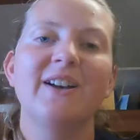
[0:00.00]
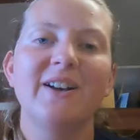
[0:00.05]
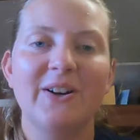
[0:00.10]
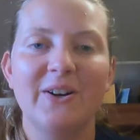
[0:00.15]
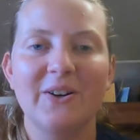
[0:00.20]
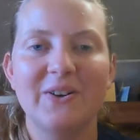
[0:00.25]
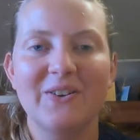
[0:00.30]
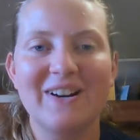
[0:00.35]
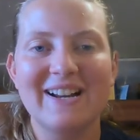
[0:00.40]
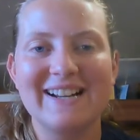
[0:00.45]

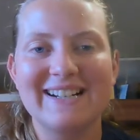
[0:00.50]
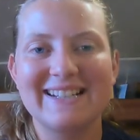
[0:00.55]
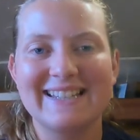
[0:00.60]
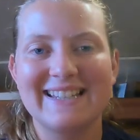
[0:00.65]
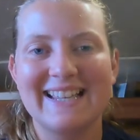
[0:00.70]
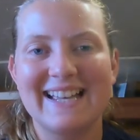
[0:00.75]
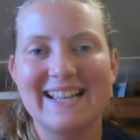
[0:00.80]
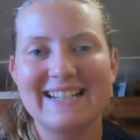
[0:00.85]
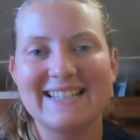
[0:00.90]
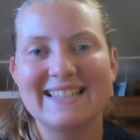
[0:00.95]
Alright,
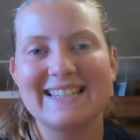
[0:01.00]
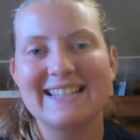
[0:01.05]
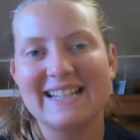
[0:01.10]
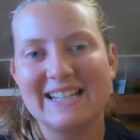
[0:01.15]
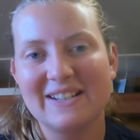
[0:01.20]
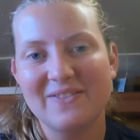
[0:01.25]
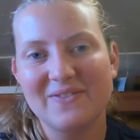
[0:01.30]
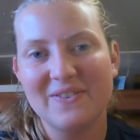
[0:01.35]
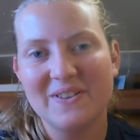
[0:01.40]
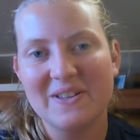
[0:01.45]
that is
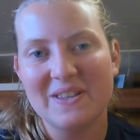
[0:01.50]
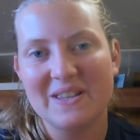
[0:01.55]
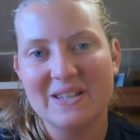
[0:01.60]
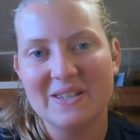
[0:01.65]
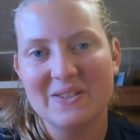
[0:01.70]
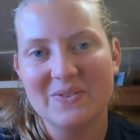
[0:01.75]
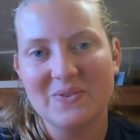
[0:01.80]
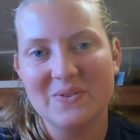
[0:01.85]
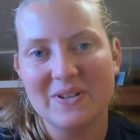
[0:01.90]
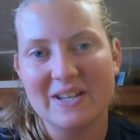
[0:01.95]
it for
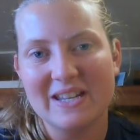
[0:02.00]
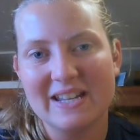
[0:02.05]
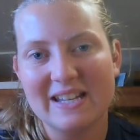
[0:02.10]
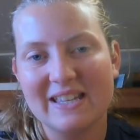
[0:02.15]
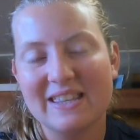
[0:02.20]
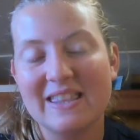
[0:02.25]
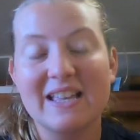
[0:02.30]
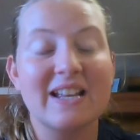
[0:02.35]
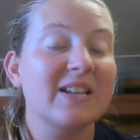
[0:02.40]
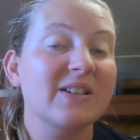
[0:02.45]
this
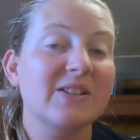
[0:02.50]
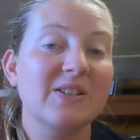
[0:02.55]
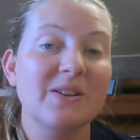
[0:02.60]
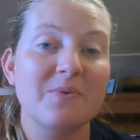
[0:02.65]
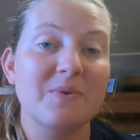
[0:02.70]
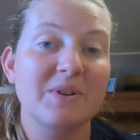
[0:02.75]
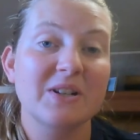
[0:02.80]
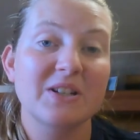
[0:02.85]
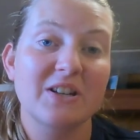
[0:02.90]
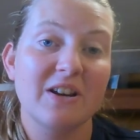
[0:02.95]
week. Thank you so
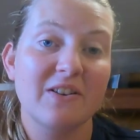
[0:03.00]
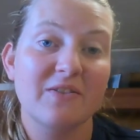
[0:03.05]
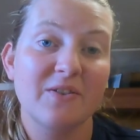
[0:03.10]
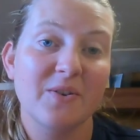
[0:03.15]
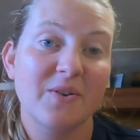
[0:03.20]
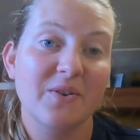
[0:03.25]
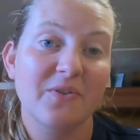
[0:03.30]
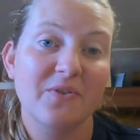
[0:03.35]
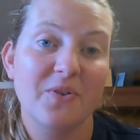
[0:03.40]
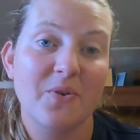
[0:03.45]
much to
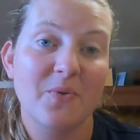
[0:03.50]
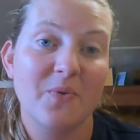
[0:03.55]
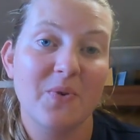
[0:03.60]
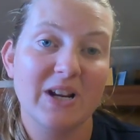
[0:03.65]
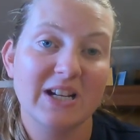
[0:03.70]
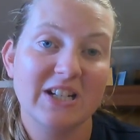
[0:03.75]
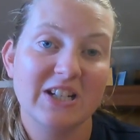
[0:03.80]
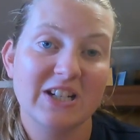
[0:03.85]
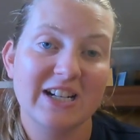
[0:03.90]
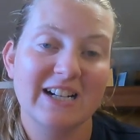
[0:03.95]
everyone for
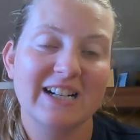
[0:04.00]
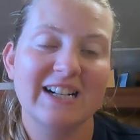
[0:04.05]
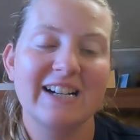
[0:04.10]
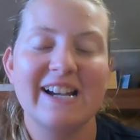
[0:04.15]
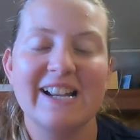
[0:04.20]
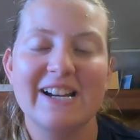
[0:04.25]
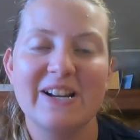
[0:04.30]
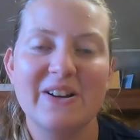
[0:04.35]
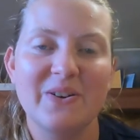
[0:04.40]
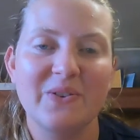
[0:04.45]
watching.
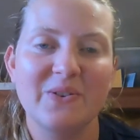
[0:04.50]
I know